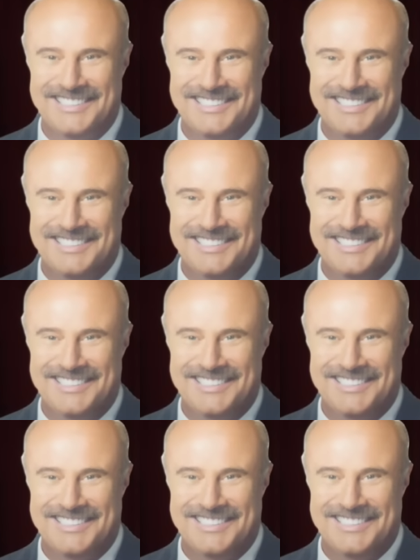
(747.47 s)

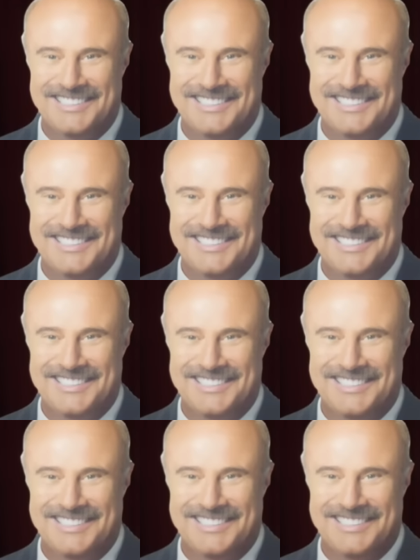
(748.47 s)

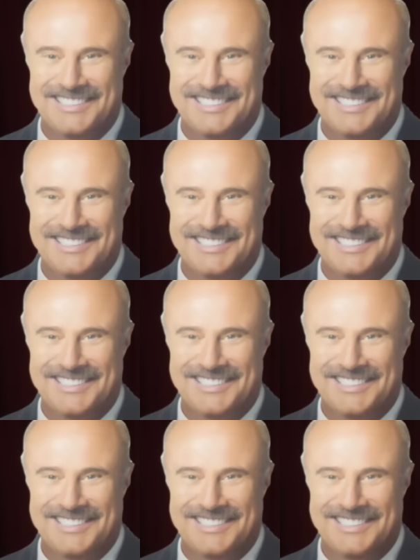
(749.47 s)

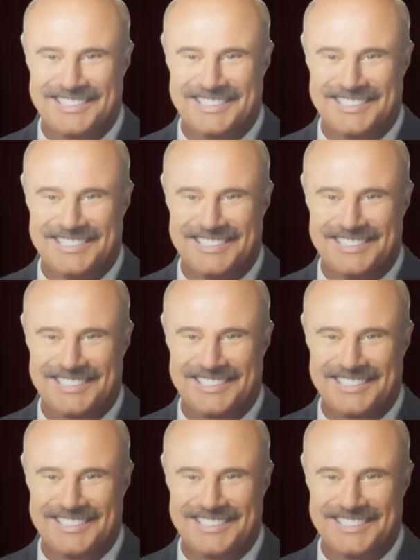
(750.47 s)

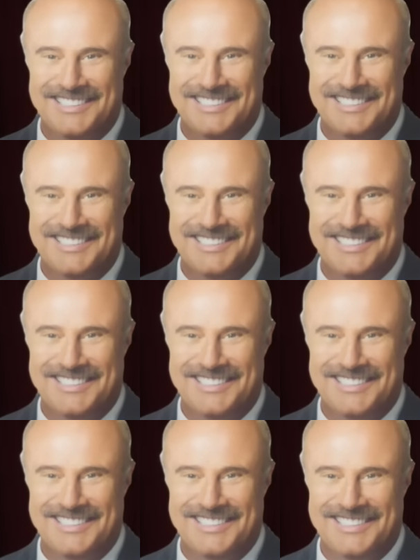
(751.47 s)
This person isn't speaking.